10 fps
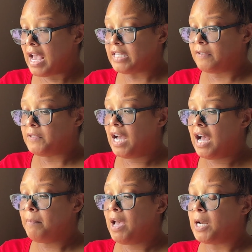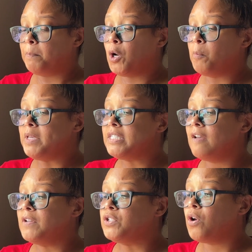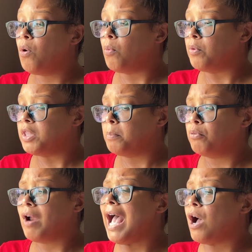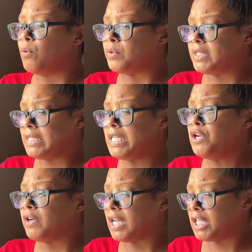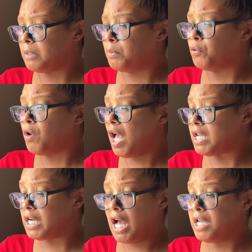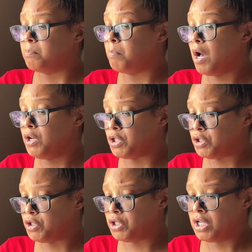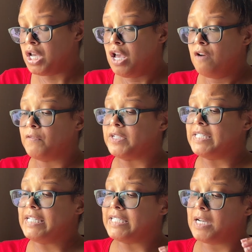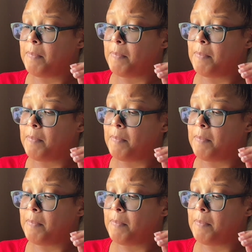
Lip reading: As if time had a purpose of its own, the proud sneering at the pariah, I am punished for sins in a